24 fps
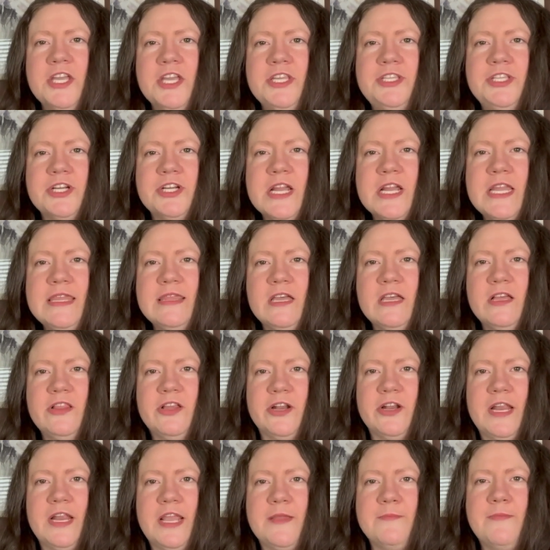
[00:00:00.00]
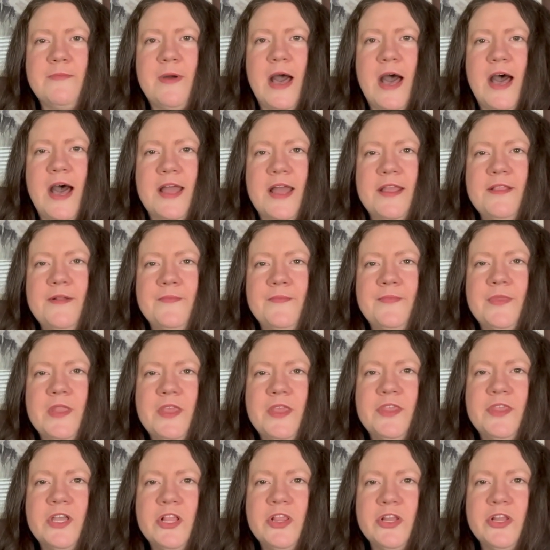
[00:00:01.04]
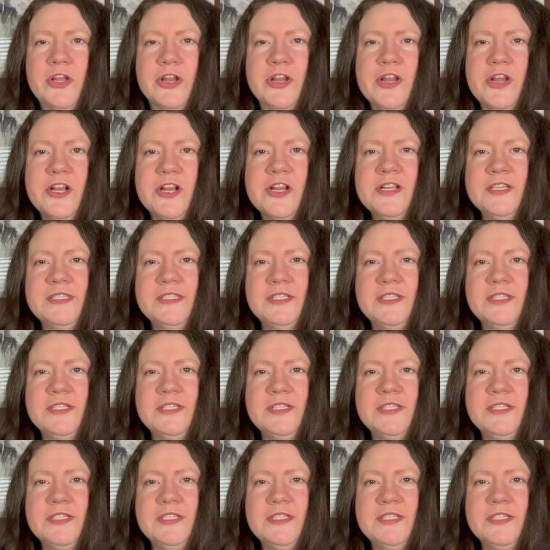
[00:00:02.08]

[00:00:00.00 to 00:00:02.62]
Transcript: During the learning pod, the learners